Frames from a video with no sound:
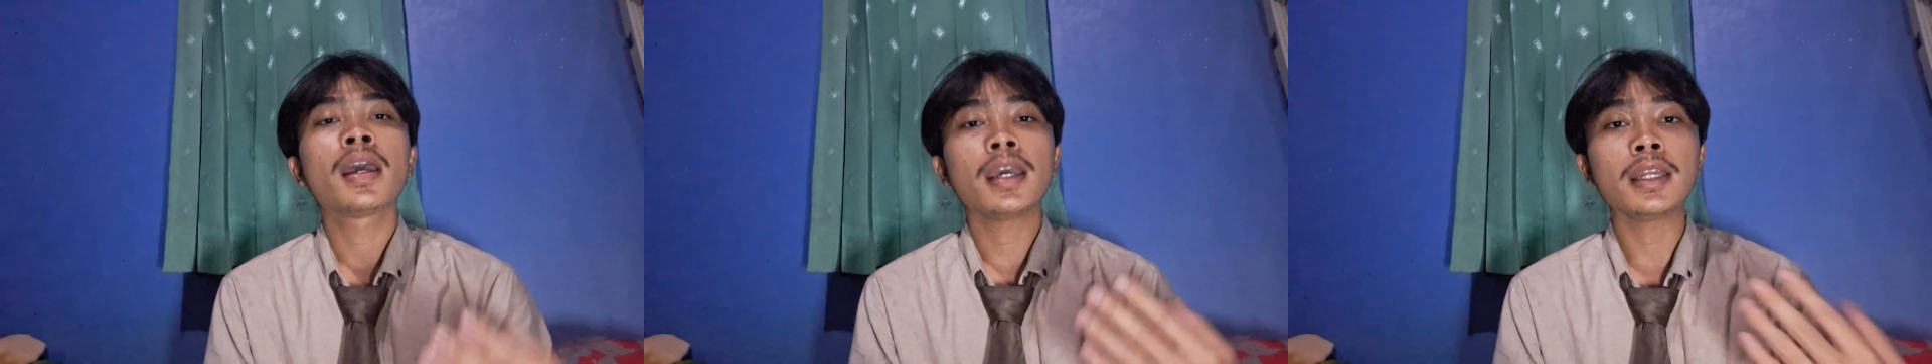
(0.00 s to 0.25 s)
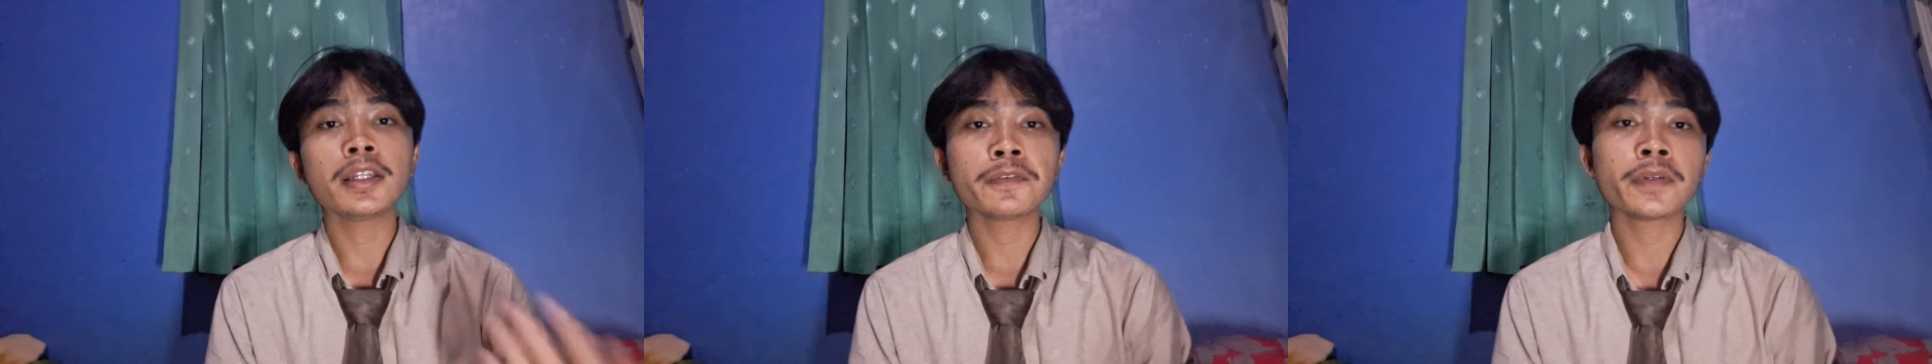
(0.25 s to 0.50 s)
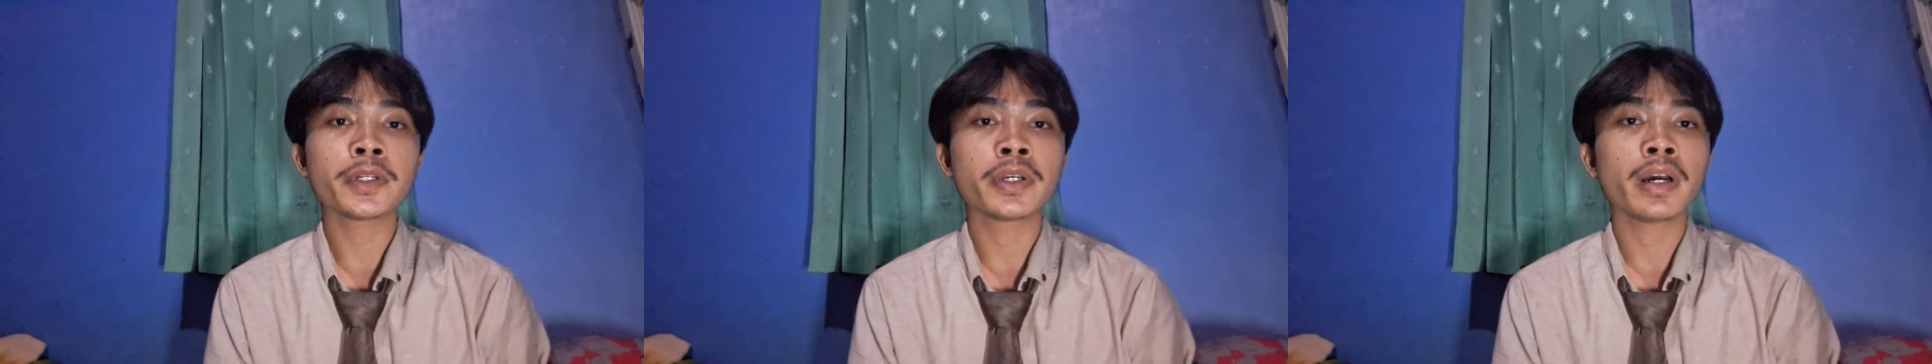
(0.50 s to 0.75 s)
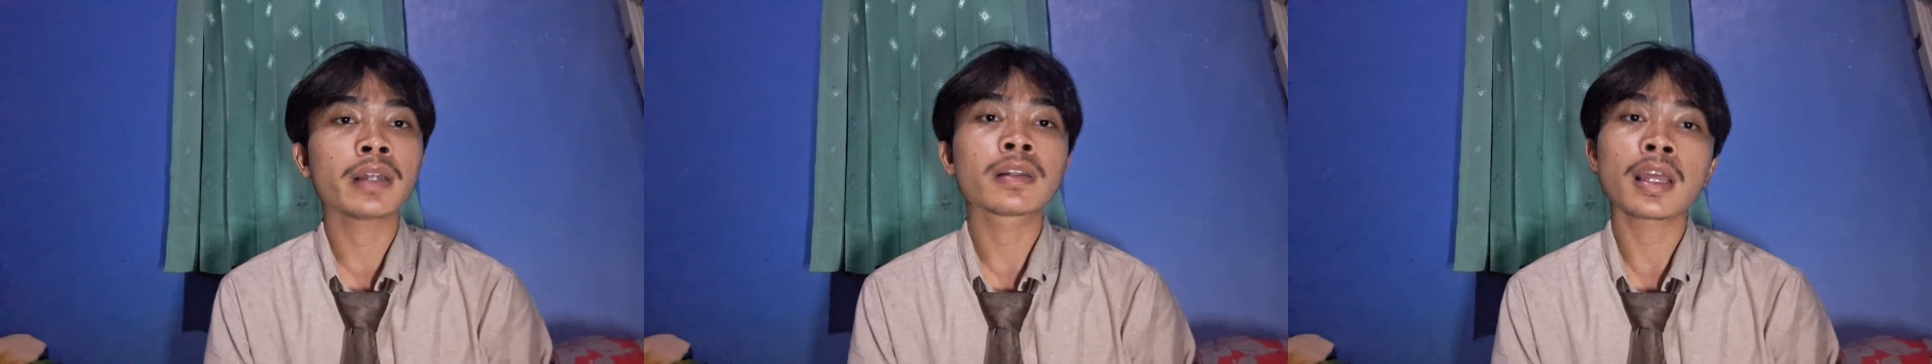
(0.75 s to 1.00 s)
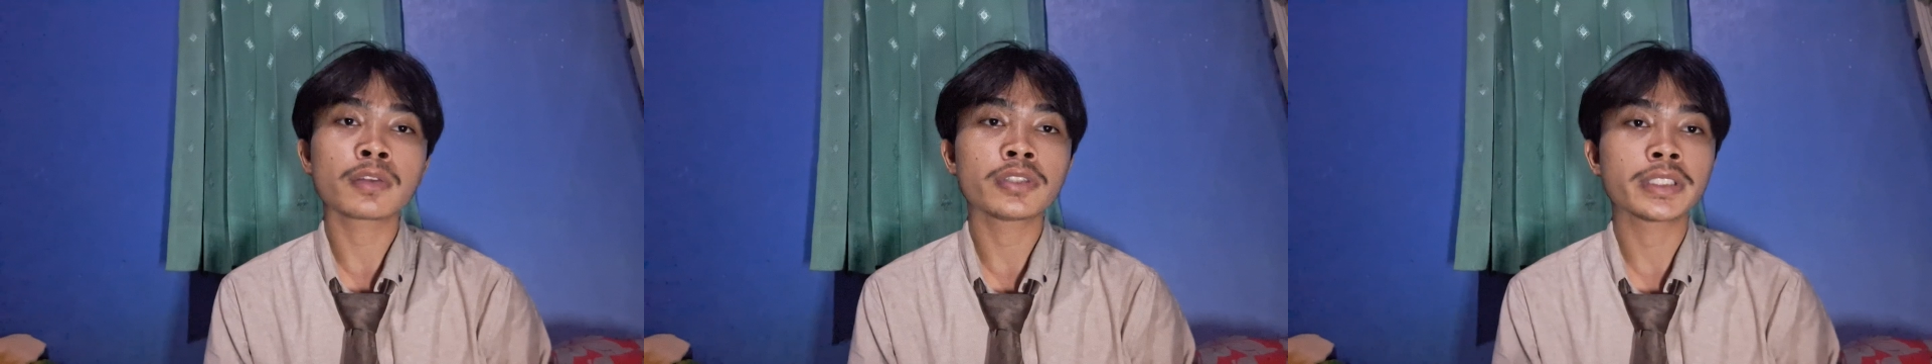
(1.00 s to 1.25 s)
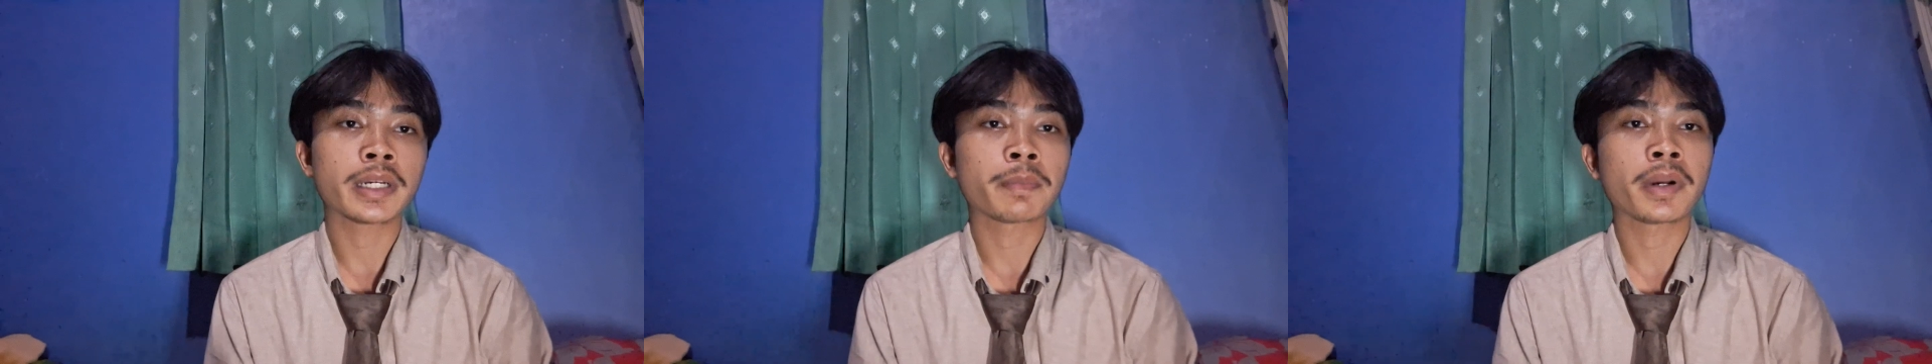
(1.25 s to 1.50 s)
In this video, I'd like to
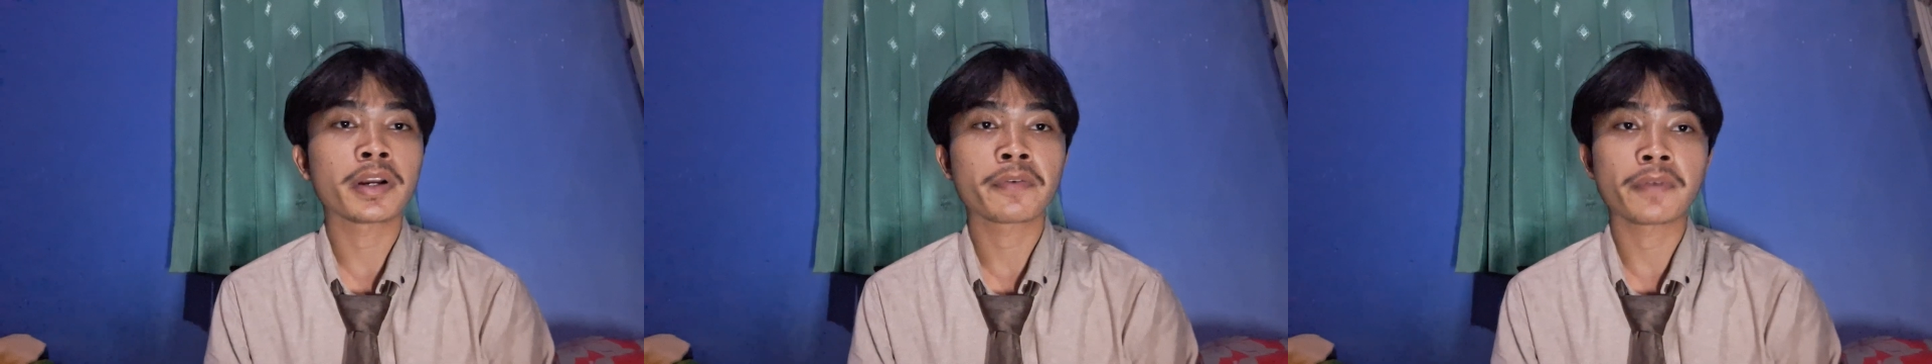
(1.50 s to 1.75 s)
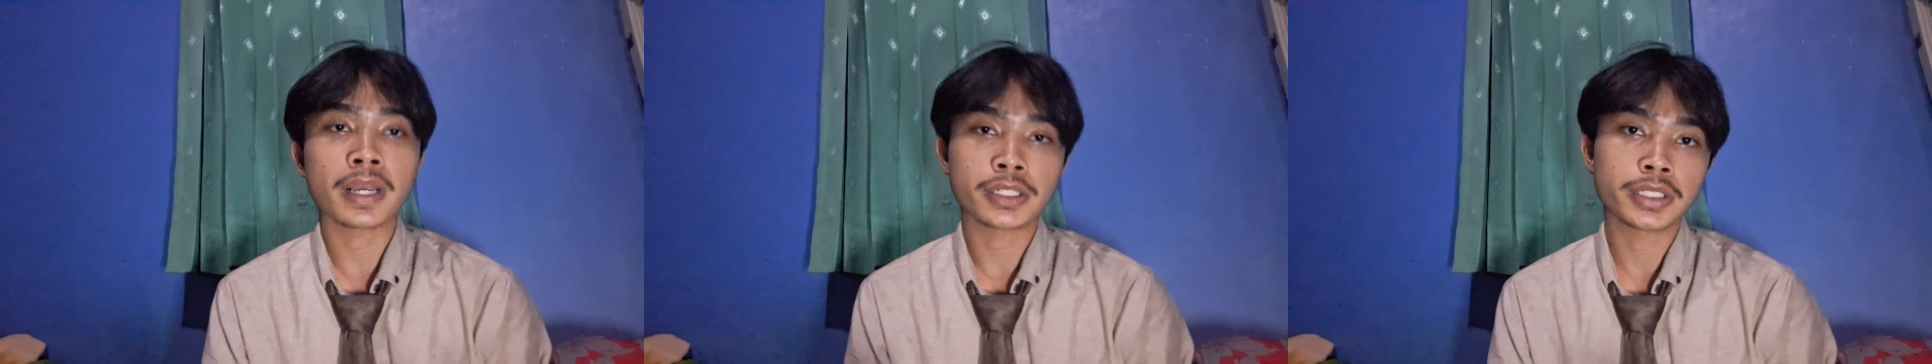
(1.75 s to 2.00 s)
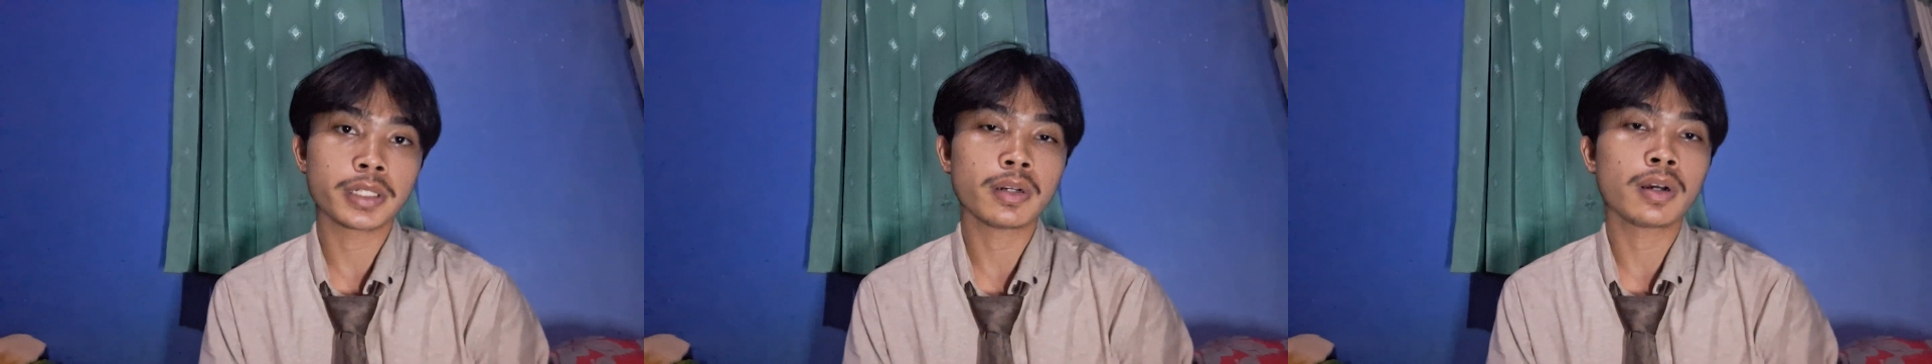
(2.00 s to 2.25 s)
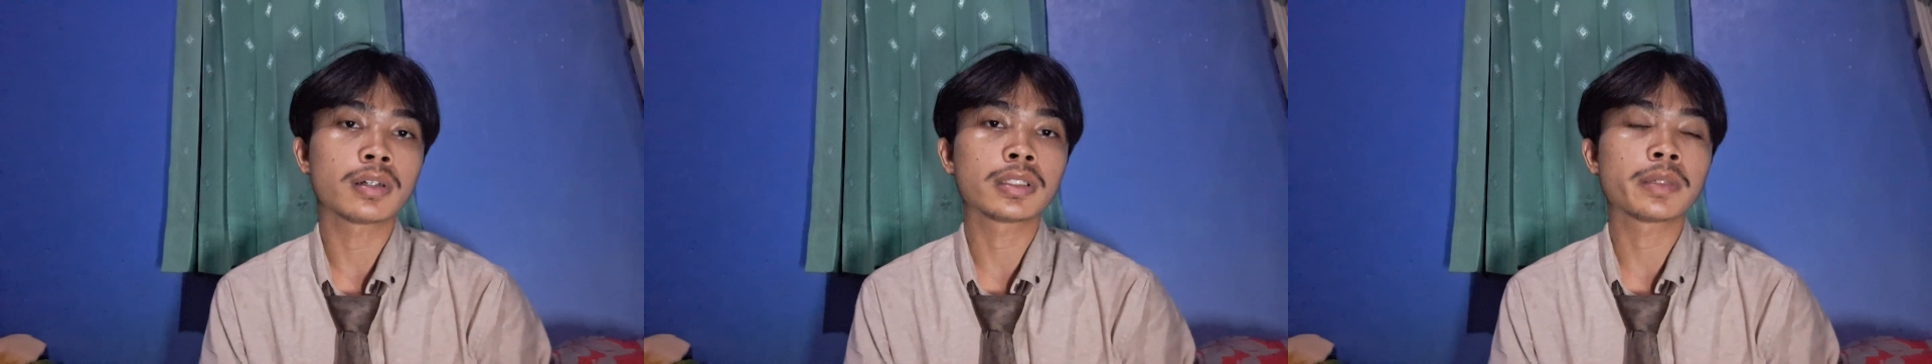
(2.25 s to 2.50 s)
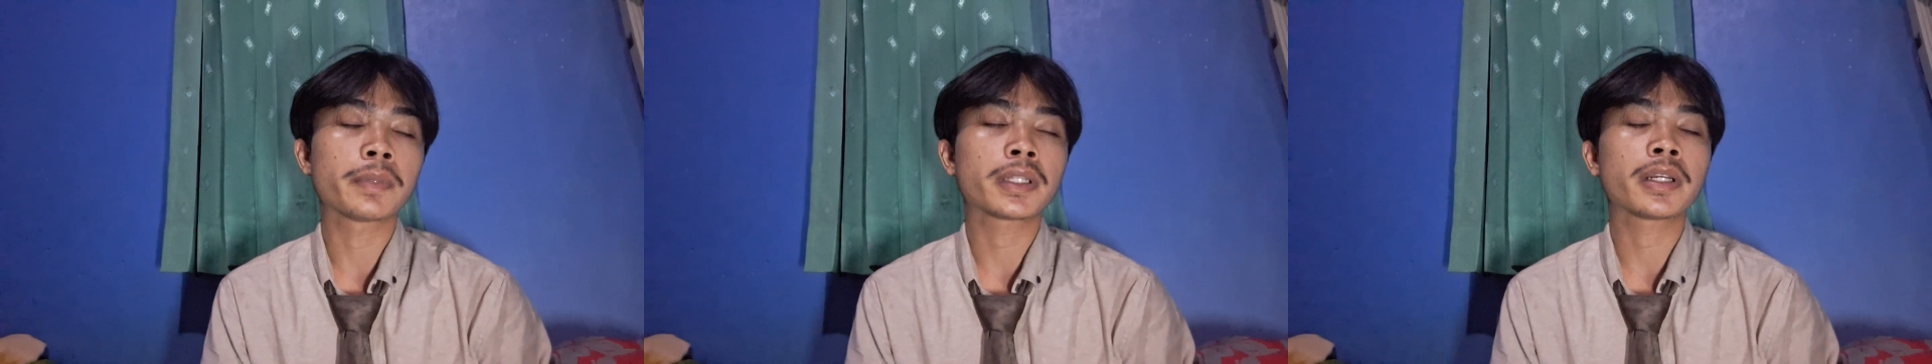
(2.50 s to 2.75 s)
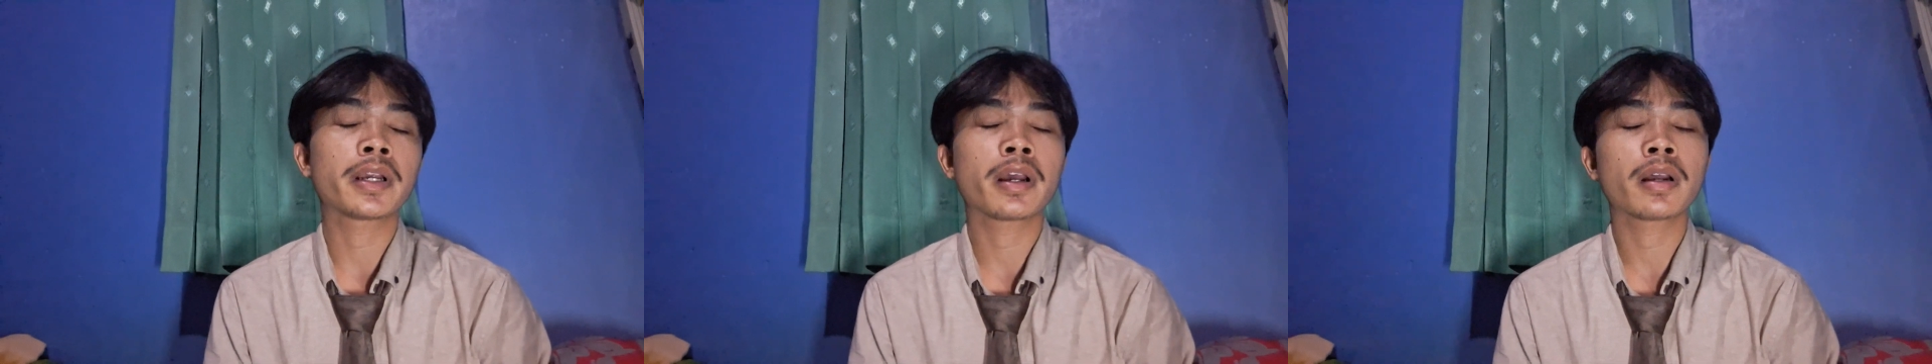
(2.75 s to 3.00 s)
share my reflection on the
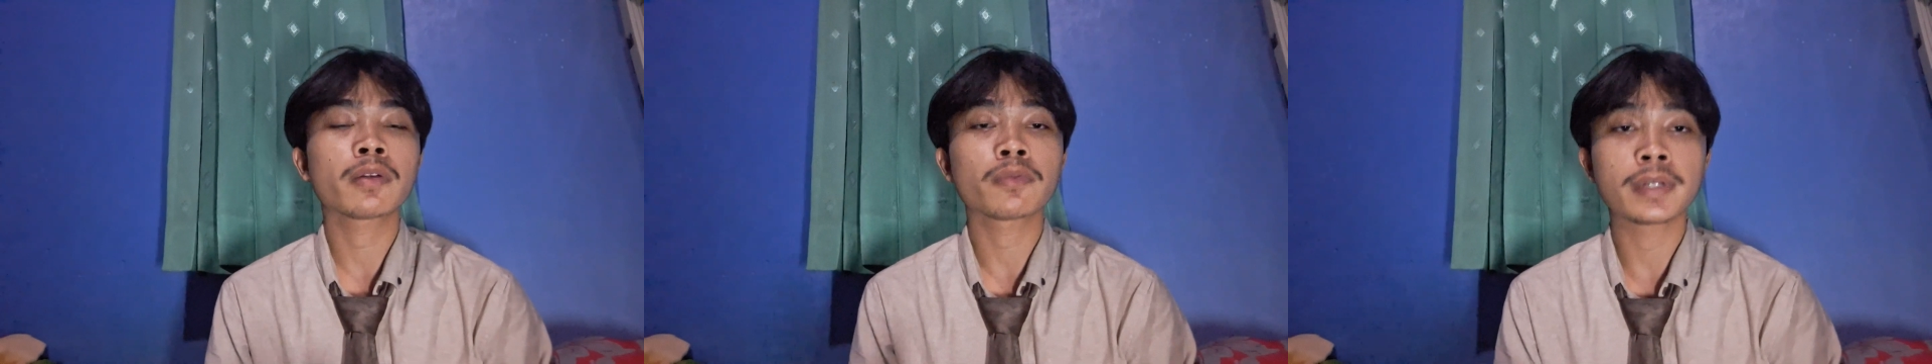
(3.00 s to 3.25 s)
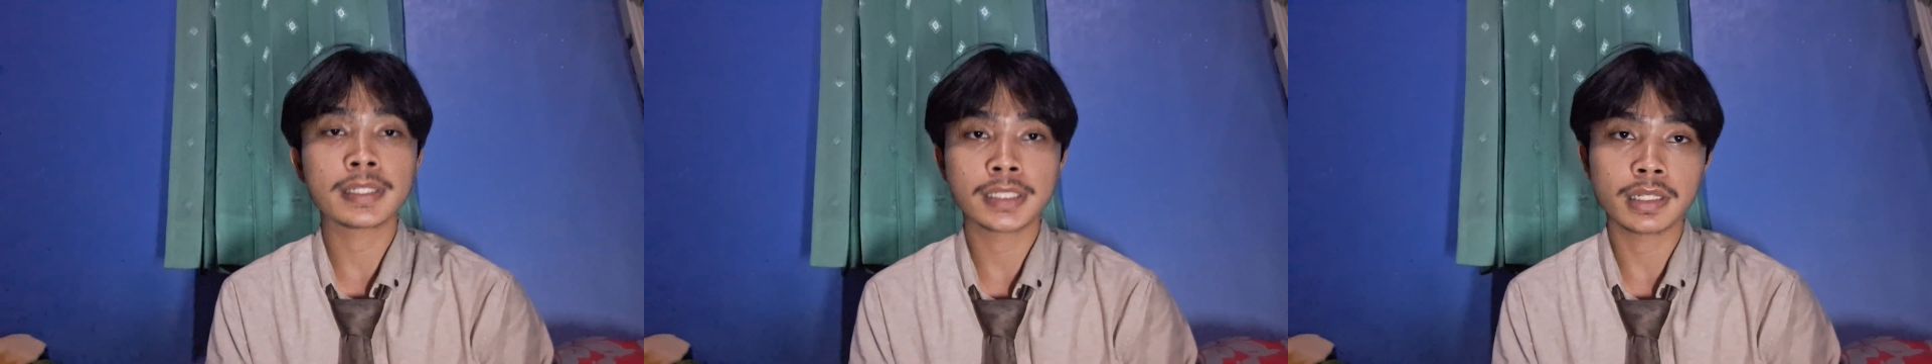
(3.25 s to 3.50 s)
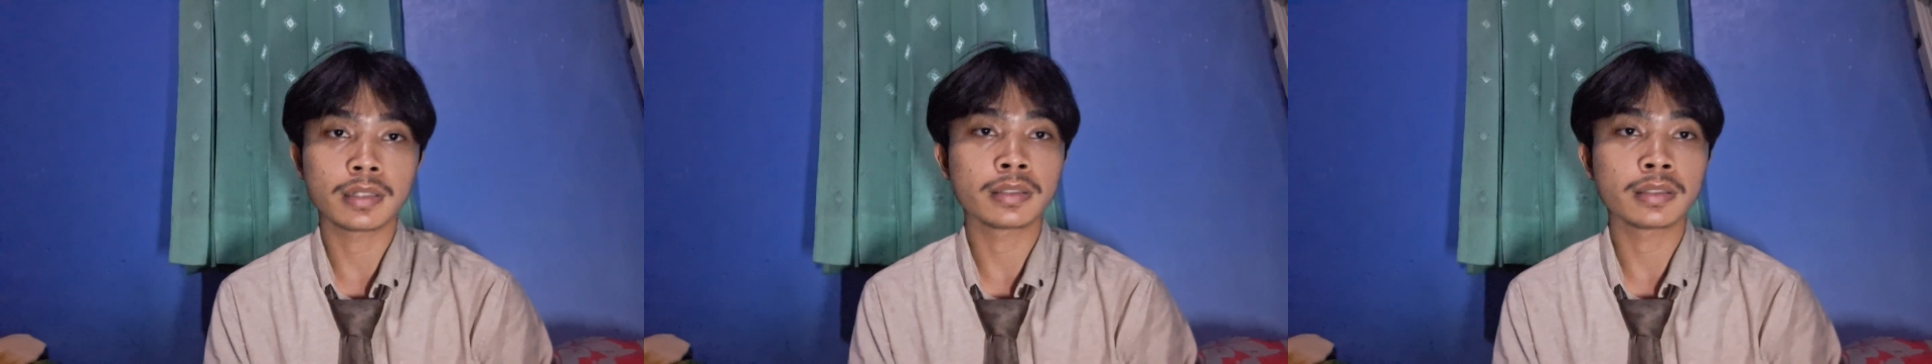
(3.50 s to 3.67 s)
material which